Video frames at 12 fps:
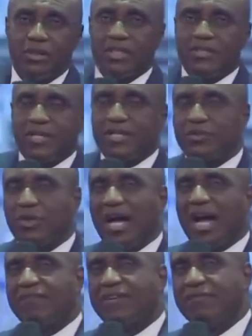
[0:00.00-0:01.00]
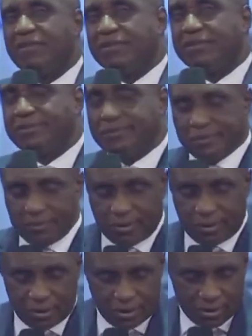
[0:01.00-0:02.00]
They say this one, I've given.
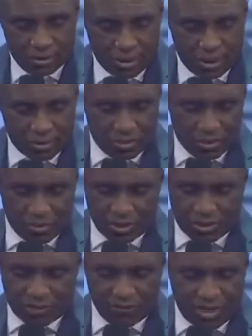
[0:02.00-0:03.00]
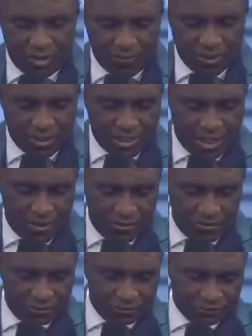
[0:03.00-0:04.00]
I don't know what is even happening to
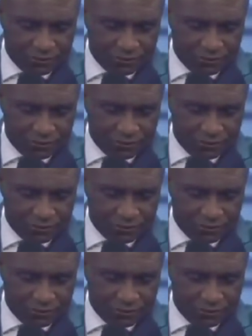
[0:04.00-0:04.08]
now.